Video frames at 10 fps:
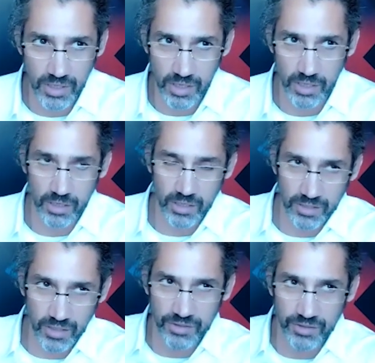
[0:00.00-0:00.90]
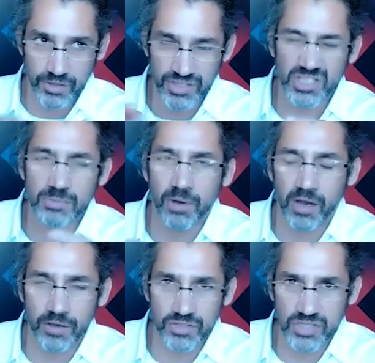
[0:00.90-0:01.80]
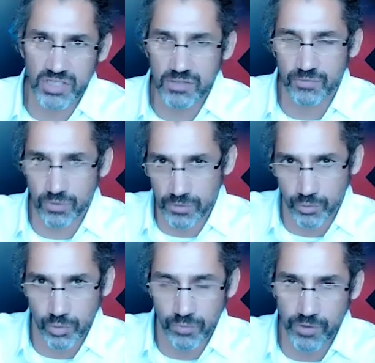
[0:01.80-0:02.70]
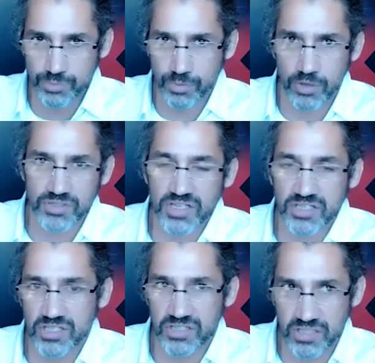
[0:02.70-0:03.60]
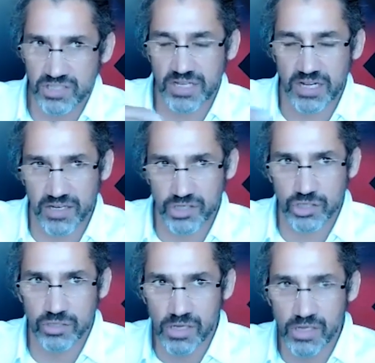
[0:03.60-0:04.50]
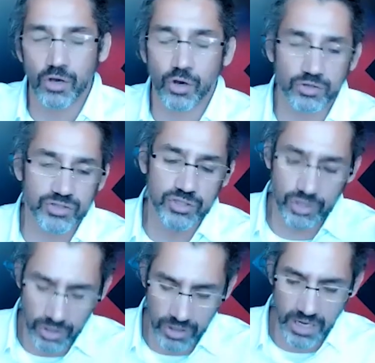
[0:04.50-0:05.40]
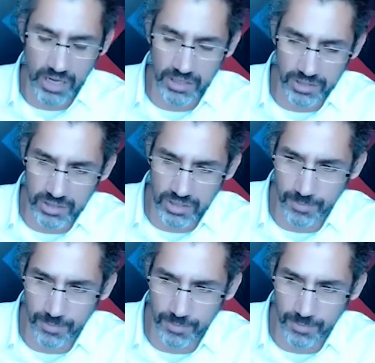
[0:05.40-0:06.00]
and the symbiosis of all of those processes in desalination, oxygen, and